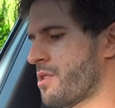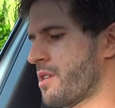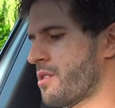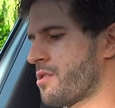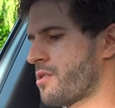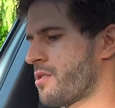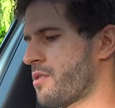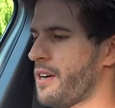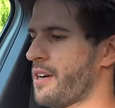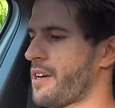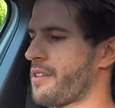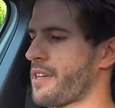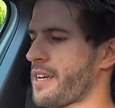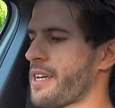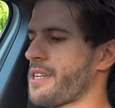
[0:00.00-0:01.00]
ish. All right,
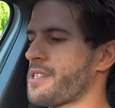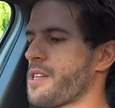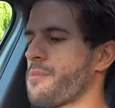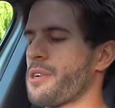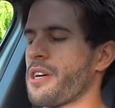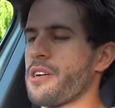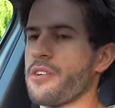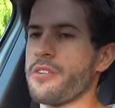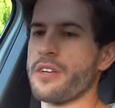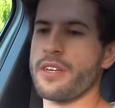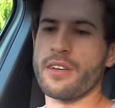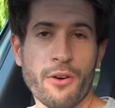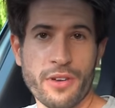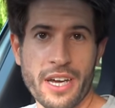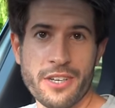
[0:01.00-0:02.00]
in that case, let me get going.
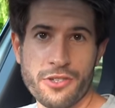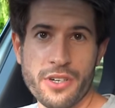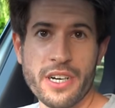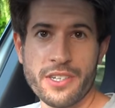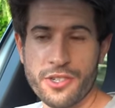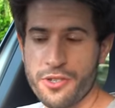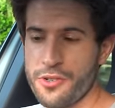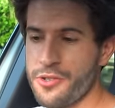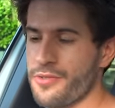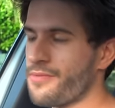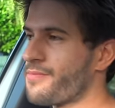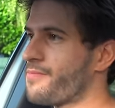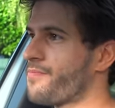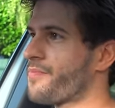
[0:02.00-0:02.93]
I'll catch you guys soon.